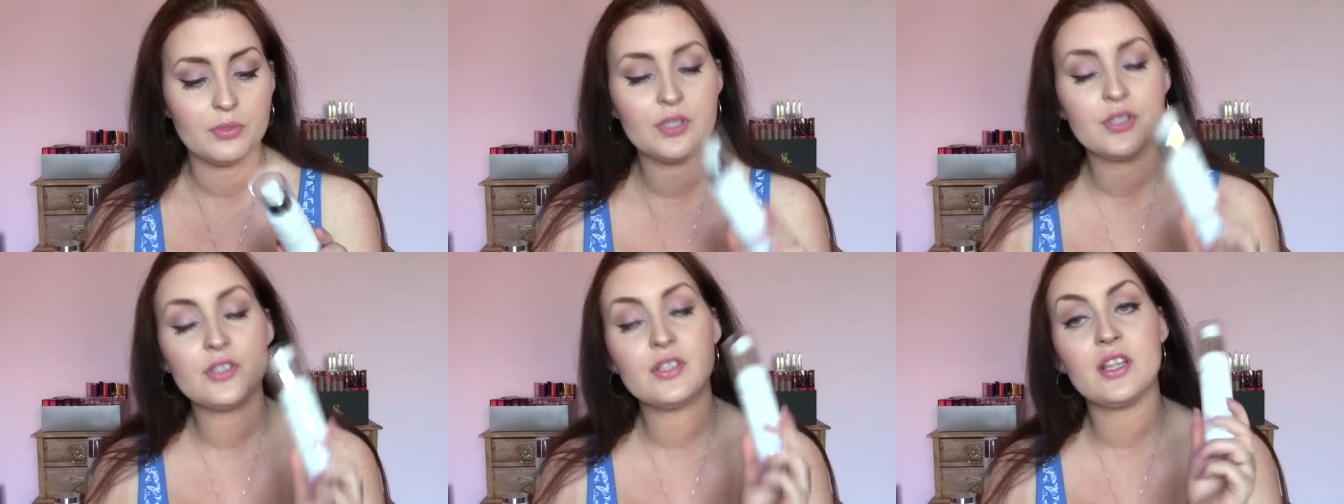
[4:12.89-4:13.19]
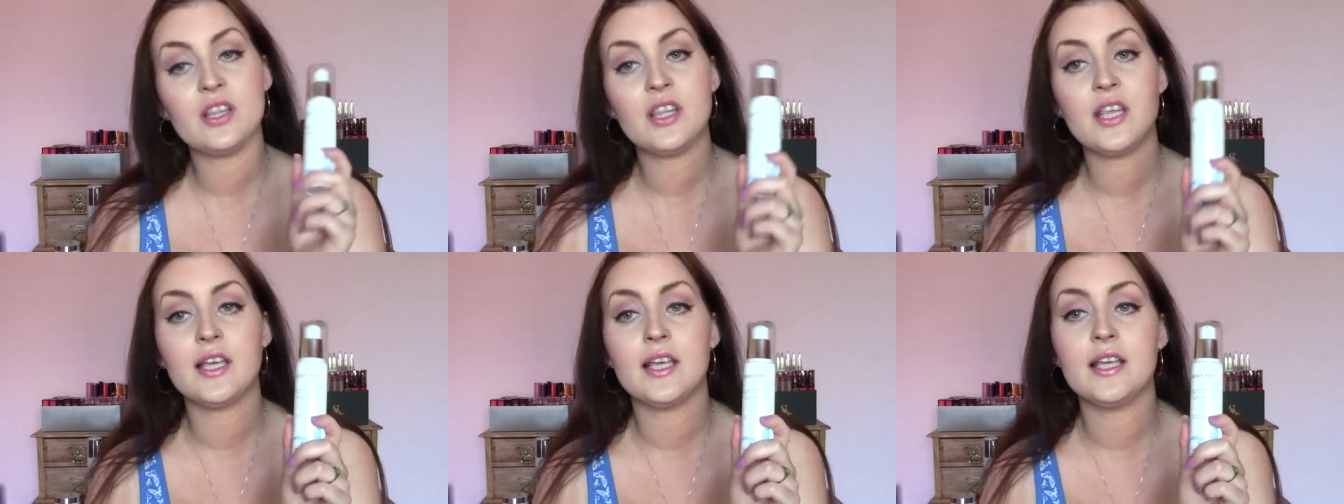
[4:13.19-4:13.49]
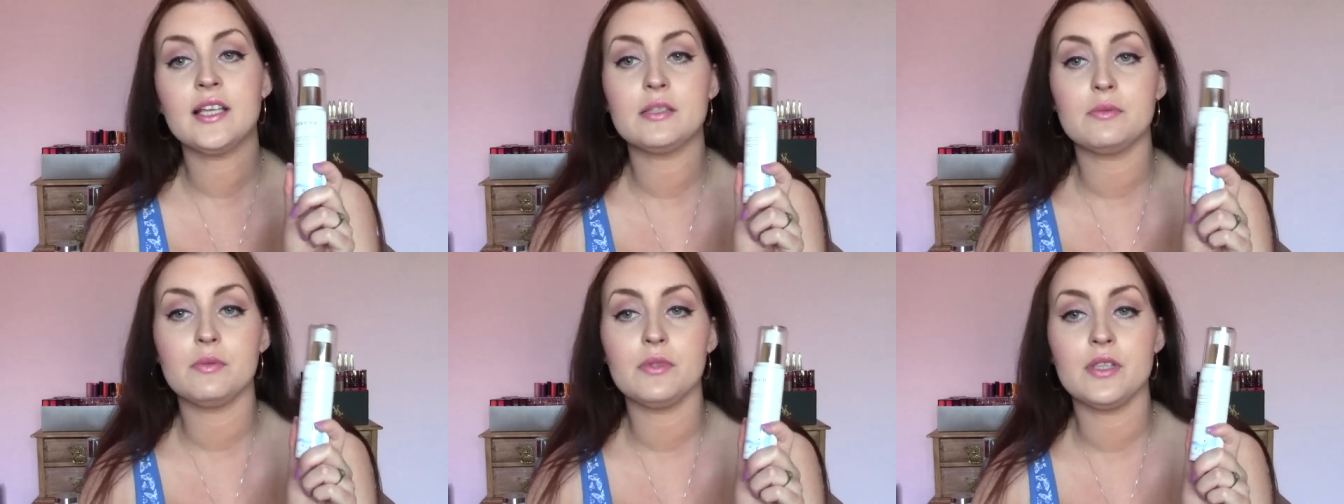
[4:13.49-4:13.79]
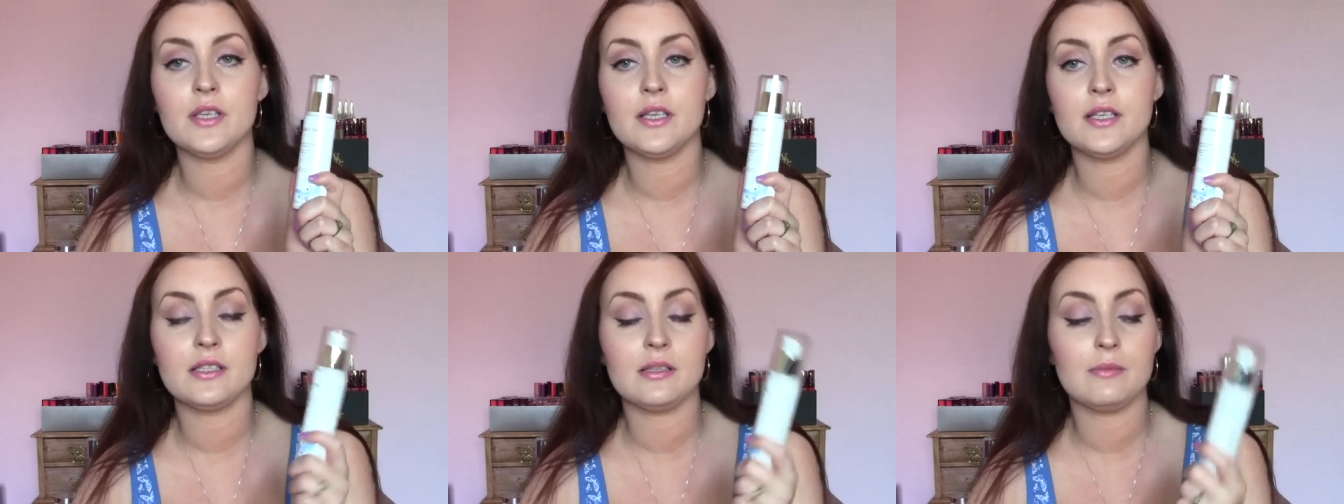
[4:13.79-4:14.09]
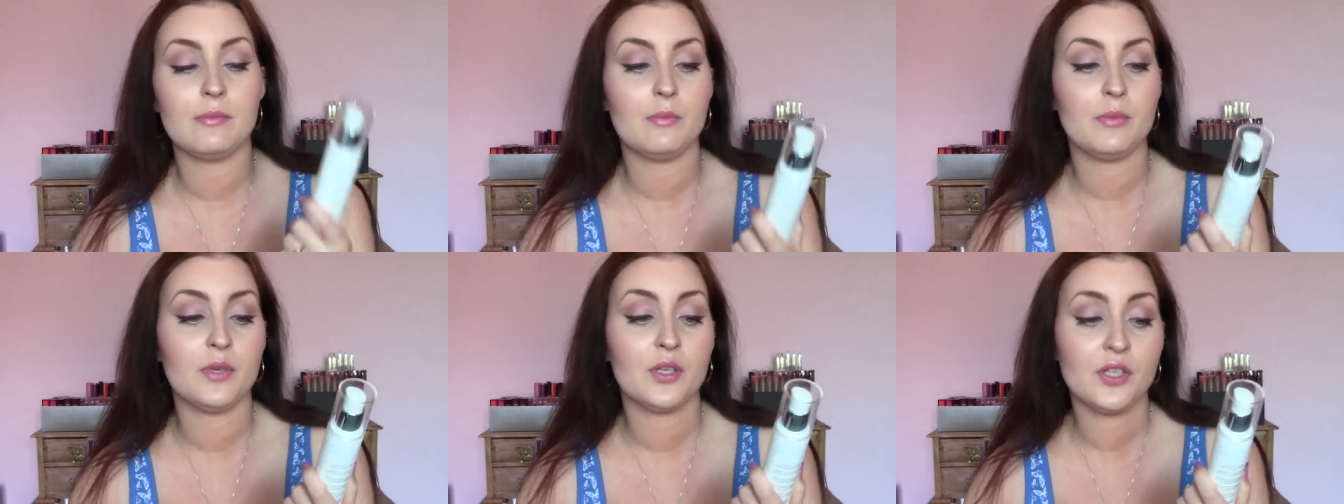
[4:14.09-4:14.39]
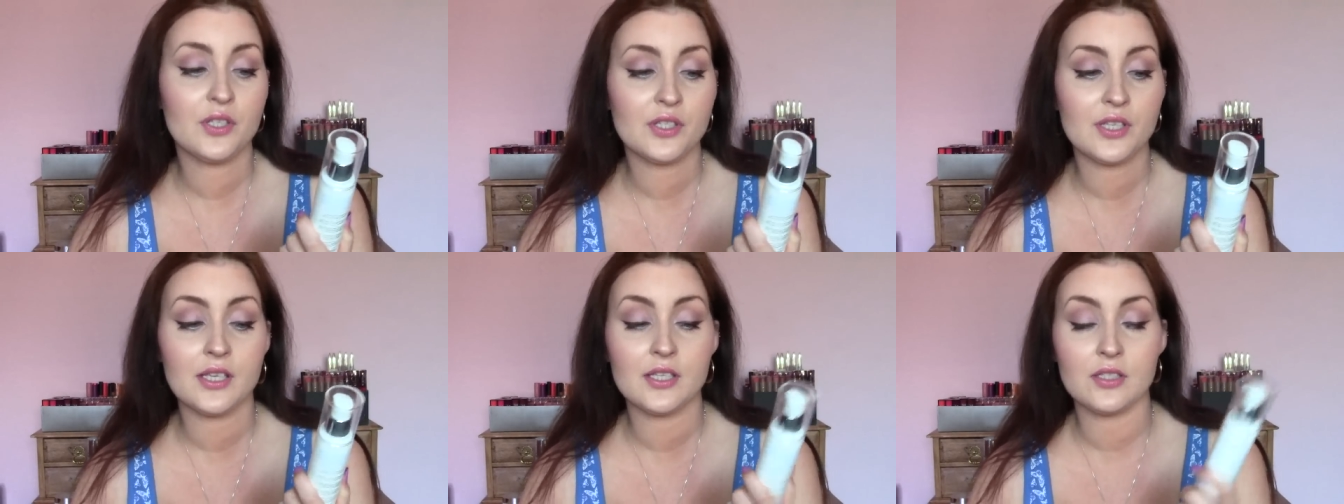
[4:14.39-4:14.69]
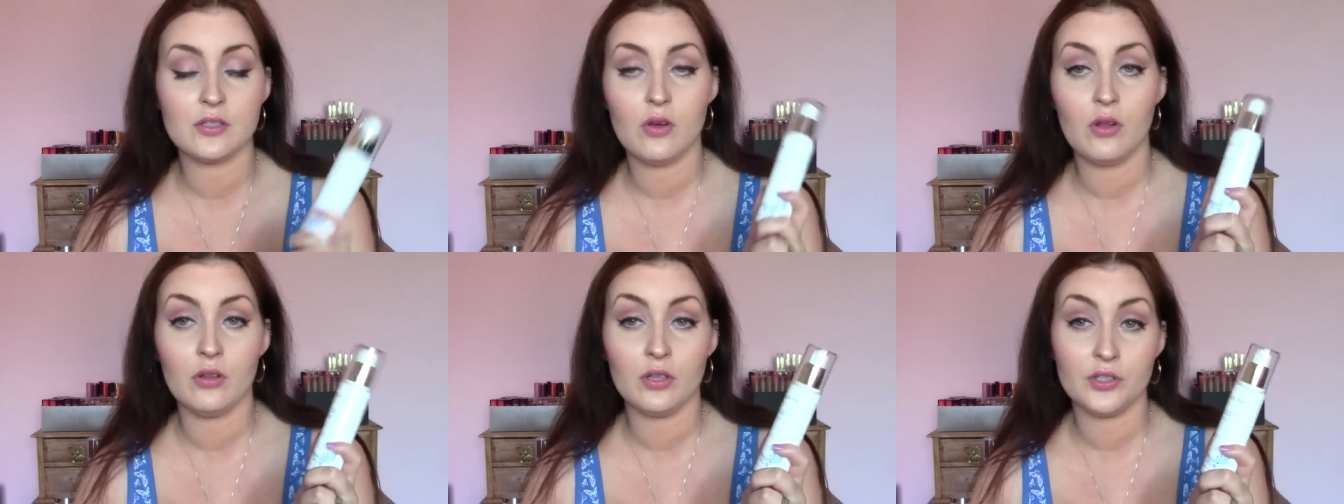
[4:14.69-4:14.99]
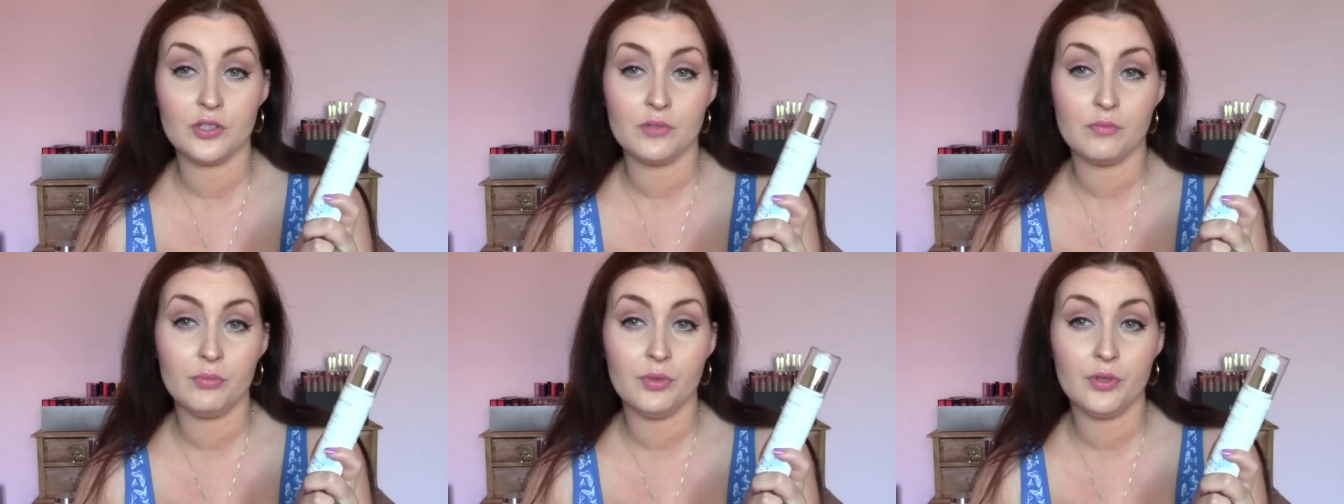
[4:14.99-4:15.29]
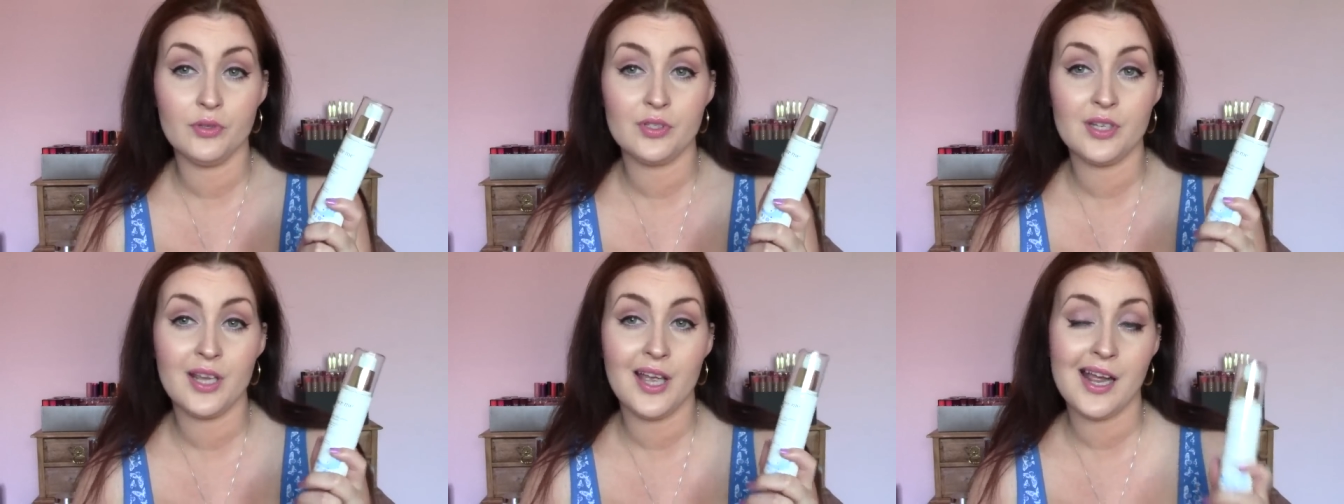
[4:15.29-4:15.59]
because the thing is with this, I mean, because it is collagen boost,